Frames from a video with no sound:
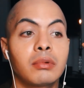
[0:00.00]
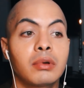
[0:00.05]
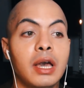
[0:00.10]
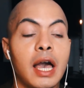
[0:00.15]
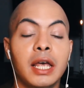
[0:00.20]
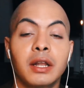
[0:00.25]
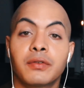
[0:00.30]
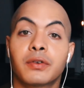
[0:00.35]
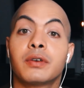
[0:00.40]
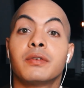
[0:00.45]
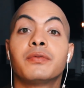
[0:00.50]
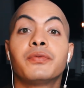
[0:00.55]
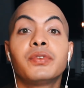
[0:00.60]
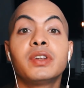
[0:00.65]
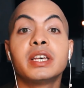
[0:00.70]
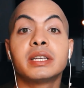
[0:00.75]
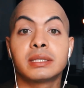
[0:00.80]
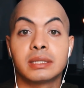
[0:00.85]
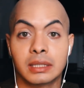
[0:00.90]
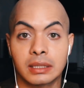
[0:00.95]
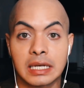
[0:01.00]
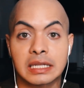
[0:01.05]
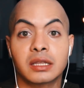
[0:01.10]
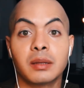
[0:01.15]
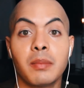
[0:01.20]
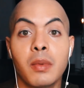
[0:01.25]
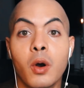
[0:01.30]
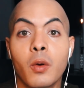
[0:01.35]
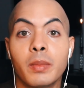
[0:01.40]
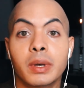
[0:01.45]
kind of conflicted at
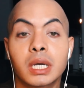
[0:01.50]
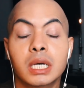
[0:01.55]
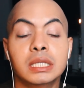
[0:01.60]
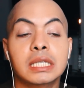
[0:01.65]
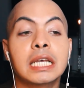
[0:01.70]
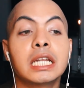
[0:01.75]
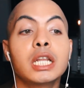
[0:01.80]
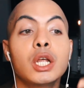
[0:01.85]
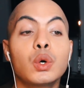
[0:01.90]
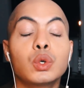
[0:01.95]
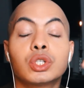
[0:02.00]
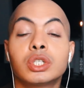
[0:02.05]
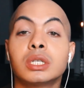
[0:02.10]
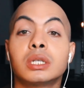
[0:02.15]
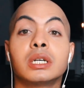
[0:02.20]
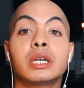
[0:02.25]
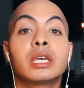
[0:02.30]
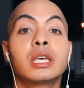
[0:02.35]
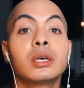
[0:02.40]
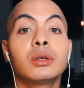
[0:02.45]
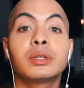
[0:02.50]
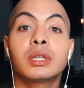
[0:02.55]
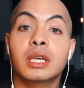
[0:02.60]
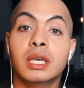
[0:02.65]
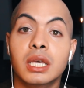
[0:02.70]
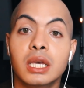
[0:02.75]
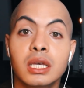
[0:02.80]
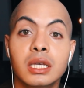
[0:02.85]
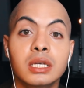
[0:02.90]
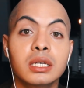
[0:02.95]
the moment, because I know she done killed
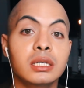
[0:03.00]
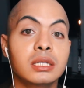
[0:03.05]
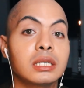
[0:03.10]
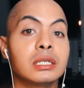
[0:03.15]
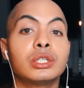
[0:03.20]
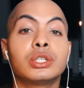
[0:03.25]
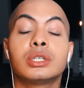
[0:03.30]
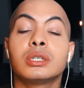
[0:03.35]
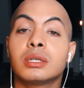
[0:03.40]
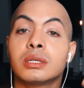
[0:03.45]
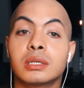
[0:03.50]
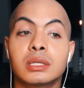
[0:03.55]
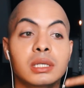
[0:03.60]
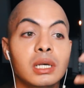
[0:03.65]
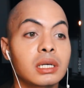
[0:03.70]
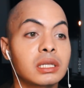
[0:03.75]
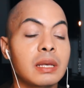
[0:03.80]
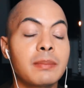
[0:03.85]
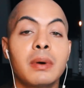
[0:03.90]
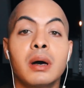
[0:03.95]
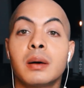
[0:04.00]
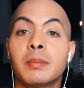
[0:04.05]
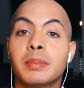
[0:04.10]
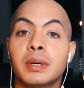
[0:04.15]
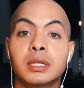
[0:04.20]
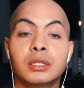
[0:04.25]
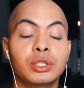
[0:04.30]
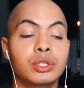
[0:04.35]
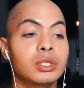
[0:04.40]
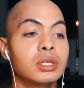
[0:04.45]
kids and she done sucked them up
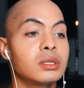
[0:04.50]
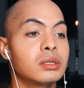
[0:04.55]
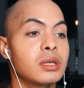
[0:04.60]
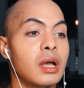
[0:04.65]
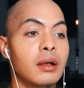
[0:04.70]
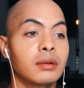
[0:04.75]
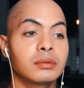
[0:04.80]
and she...